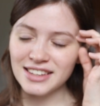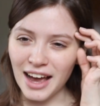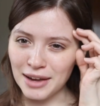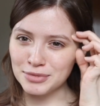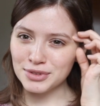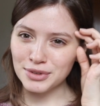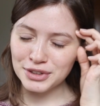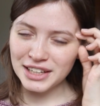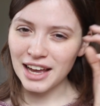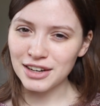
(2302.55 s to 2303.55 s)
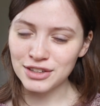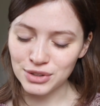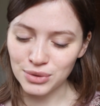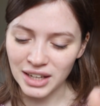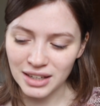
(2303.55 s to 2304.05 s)
I'm learning how to
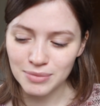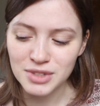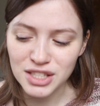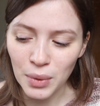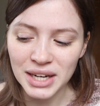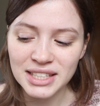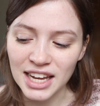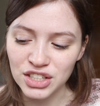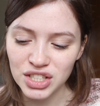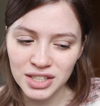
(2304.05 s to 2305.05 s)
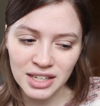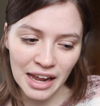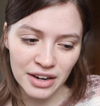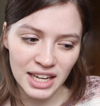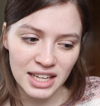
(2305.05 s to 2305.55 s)
do like sewing tension and
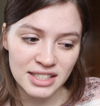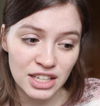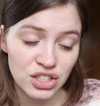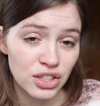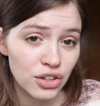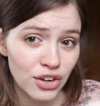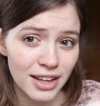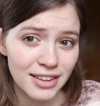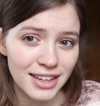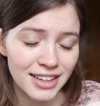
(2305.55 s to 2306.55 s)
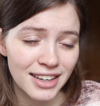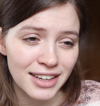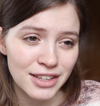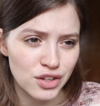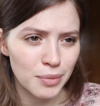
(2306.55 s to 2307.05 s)
how to get tension correctly.
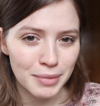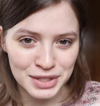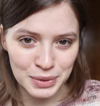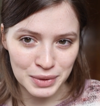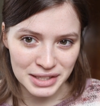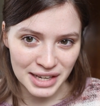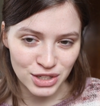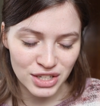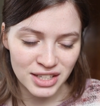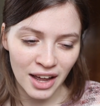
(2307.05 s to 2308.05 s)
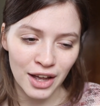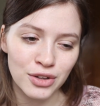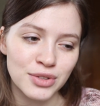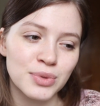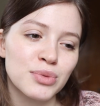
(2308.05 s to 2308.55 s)
So I'm messing with the tension
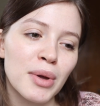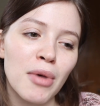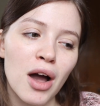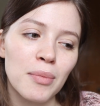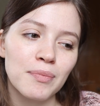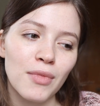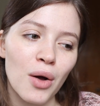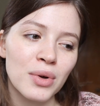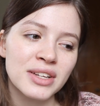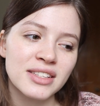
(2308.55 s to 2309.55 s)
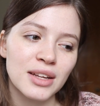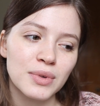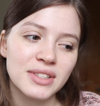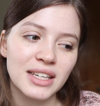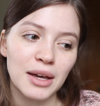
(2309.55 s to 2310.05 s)
dials, which my mom always said
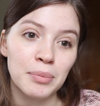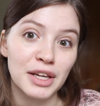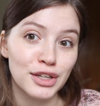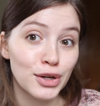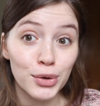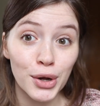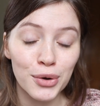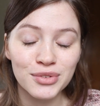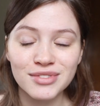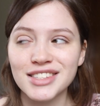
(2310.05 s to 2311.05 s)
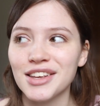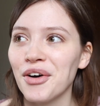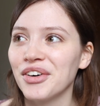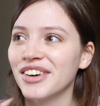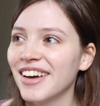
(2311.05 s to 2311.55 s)
was like a big no-no.
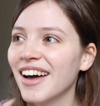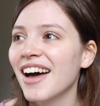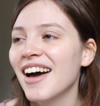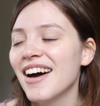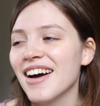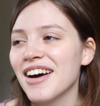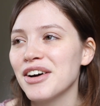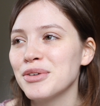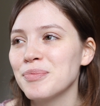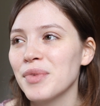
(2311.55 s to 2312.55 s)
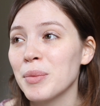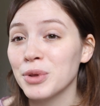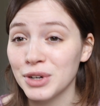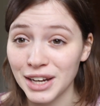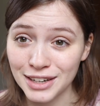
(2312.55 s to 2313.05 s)
So I'm
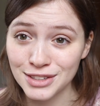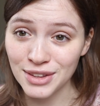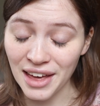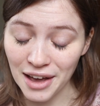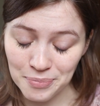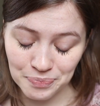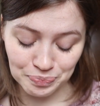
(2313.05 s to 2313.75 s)
learning how to do that.